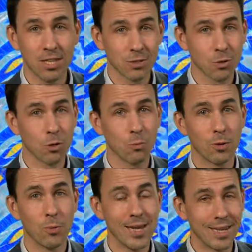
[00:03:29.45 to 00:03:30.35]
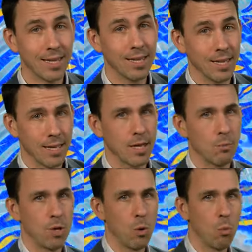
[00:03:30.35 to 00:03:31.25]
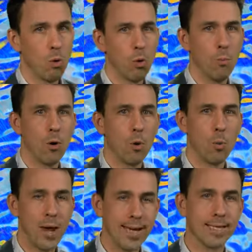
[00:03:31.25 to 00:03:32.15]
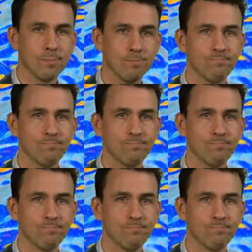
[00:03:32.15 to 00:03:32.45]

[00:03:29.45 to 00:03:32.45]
So that it will be windy, it will be a warm wind.